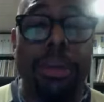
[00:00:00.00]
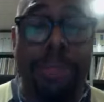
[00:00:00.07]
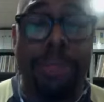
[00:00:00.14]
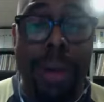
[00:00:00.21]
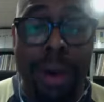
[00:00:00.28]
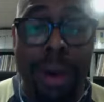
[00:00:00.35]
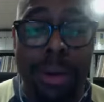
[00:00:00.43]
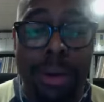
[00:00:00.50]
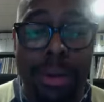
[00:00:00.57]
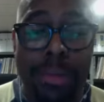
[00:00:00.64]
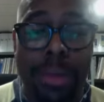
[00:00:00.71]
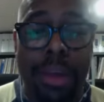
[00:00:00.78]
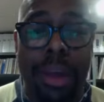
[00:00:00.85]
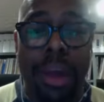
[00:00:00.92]
Power,
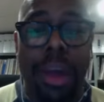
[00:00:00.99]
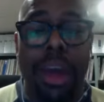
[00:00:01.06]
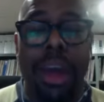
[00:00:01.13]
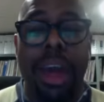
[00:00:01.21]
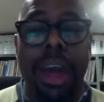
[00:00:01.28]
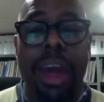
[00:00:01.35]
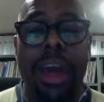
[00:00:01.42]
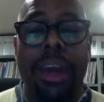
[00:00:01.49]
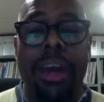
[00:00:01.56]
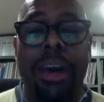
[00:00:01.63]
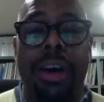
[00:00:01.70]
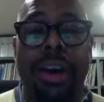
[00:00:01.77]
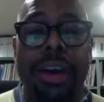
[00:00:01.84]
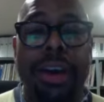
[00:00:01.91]
and
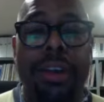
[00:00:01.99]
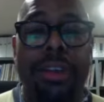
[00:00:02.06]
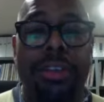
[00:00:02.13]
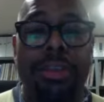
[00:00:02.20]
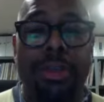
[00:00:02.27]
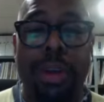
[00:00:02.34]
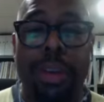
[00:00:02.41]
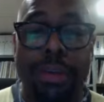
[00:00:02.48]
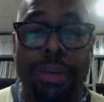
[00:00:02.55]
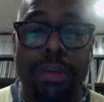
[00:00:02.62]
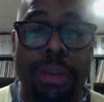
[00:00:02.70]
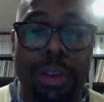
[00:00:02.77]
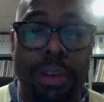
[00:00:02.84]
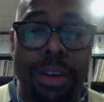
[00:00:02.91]
uh, it is strictly
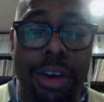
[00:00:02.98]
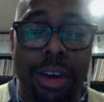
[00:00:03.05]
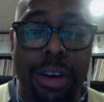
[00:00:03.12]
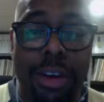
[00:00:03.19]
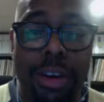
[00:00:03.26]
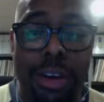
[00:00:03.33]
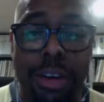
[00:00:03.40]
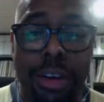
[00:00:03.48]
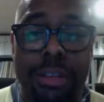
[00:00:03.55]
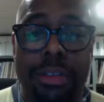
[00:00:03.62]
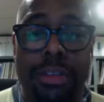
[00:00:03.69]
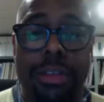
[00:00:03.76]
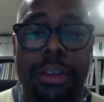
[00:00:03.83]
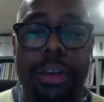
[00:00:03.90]
for young
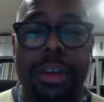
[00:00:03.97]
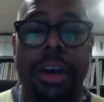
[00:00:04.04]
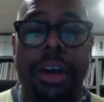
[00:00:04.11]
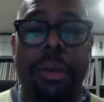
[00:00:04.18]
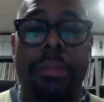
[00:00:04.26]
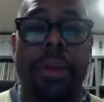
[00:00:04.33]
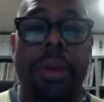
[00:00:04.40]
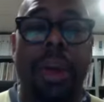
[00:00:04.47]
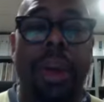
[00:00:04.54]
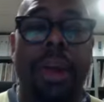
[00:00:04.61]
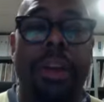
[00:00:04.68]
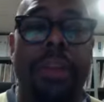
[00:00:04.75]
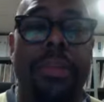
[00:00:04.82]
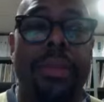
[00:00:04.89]
girls to come
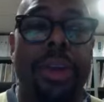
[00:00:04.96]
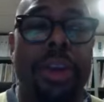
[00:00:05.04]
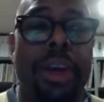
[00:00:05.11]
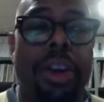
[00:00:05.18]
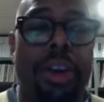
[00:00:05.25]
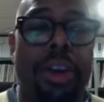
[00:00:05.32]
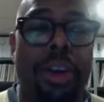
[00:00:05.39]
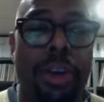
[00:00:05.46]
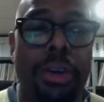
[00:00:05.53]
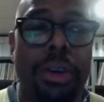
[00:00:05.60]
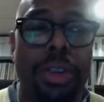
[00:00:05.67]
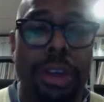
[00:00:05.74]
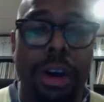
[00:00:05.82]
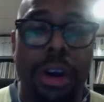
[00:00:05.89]
and
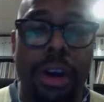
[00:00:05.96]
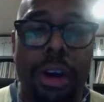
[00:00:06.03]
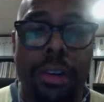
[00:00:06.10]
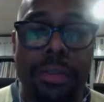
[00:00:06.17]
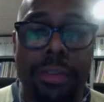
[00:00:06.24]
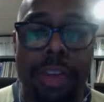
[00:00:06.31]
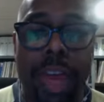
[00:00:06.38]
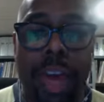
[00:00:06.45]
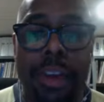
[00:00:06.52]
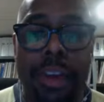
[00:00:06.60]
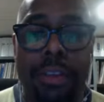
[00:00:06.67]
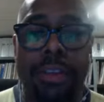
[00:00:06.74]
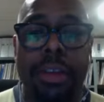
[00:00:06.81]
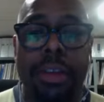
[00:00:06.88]
learn the art of
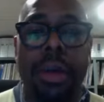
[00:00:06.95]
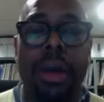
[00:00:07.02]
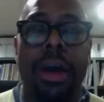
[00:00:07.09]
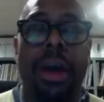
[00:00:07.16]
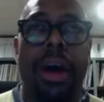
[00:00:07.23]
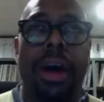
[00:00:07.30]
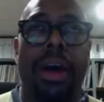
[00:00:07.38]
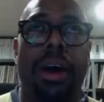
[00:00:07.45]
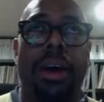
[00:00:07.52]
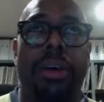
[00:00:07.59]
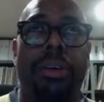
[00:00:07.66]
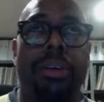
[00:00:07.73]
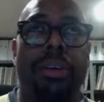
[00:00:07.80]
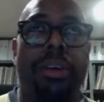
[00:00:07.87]
jazz,
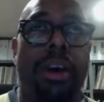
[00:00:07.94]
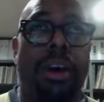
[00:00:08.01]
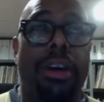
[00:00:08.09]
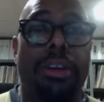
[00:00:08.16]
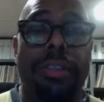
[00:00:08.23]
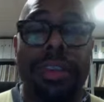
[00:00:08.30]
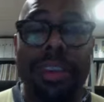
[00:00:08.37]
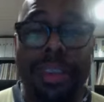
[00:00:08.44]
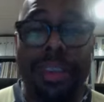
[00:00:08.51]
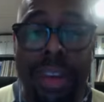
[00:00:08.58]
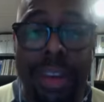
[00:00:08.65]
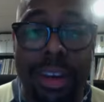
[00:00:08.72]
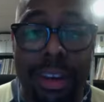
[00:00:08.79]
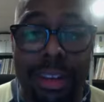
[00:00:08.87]
uh, the art of
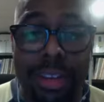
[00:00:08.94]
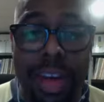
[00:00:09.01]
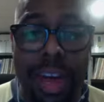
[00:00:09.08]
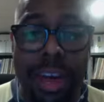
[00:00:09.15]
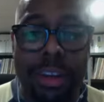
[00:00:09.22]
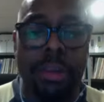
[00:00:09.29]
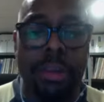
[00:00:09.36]
listening to jazz,